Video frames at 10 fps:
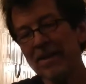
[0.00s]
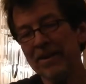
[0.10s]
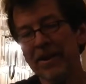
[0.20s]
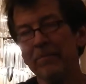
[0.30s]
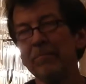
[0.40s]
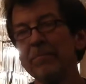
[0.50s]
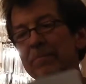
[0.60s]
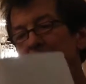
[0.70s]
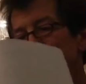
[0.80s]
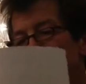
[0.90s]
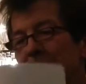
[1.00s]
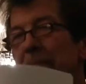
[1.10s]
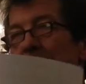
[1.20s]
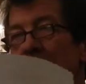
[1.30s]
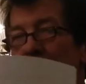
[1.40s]
and uh,
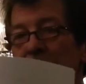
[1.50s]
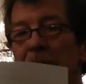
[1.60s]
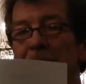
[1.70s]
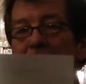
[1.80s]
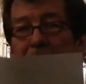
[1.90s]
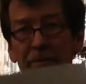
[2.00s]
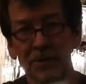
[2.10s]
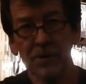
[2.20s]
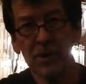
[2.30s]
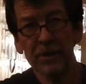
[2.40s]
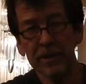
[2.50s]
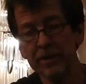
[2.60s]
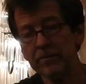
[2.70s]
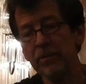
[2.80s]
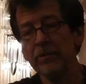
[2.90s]
my daughter loves hockey,
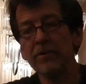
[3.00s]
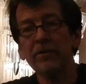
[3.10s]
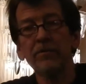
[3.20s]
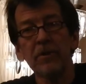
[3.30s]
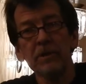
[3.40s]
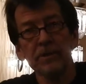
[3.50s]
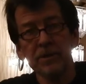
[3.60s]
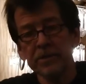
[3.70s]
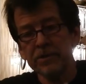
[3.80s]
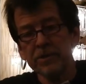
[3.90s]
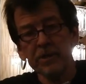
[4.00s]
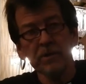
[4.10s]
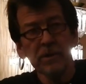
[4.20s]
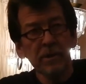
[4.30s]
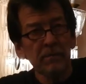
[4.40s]
and one of our friends is the
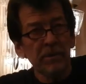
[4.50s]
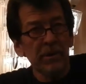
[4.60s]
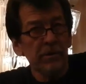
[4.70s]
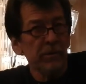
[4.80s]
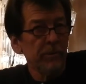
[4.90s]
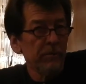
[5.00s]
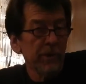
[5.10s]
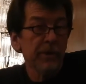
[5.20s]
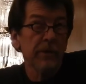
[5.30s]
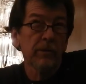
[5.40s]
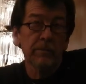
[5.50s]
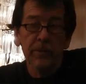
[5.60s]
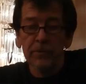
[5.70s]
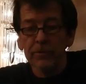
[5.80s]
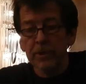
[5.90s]
Mario, Mario
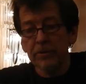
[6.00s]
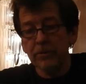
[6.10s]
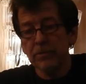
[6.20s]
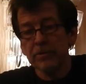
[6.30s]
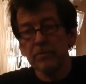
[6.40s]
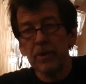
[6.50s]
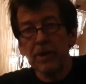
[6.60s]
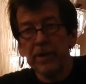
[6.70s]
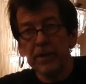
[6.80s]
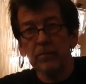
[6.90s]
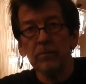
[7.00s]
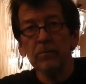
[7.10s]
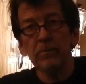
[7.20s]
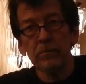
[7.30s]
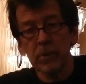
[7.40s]
Lemieux, the owner's right-hand
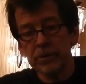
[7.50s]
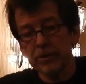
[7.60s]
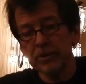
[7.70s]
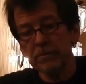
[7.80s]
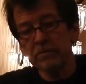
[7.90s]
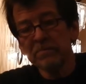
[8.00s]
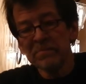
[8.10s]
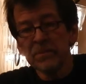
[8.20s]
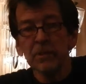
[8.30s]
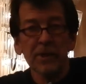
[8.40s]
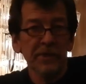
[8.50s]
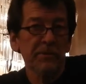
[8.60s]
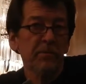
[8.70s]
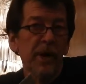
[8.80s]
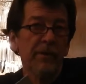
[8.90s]
person. So we had this
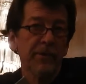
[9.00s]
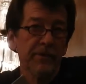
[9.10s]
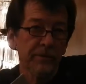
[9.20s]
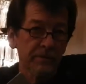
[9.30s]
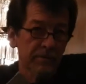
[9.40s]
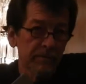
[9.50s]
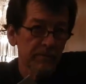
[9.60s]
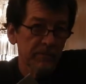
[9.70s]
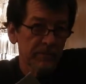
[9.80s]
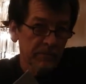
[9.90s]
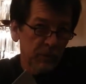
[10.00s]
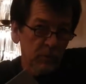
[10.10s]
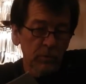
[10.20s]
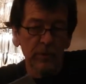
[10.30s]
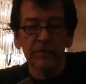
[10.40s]
private
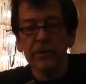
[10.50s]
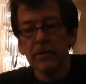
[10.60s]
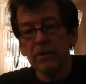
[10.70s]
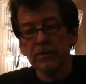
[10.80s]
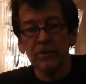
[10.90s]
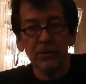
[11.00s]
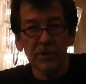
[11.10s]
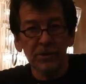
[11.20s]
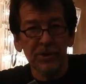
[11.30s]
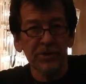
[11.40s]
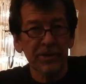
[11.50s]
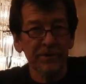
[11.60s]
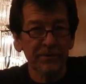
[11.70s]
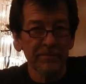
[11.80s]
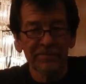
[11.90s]
tour of the Consol Energy
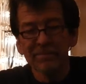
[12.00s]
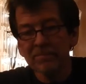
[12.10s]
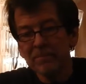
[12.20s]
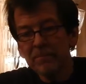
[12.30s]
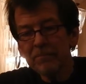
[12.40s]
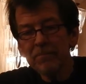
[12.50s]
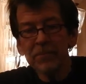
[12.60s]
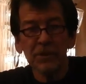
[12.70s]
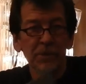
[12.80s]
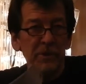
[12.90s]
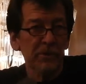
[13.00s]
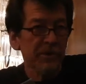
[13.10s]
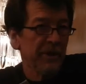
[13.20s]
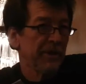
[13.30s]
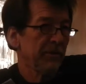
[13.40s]
Center, so we know
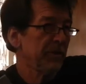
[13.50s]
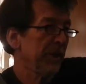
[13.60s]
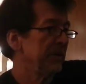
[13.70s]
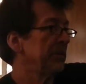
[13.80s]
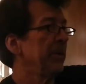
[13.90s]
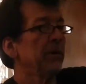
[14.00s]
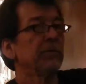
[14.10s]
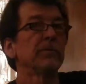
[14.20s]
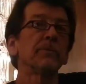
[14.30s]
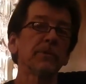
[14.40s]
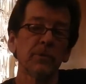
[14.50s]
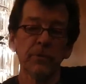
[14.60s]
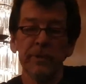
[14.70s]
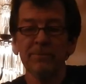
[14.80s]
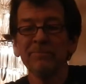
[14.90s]
the English House Sparrow story.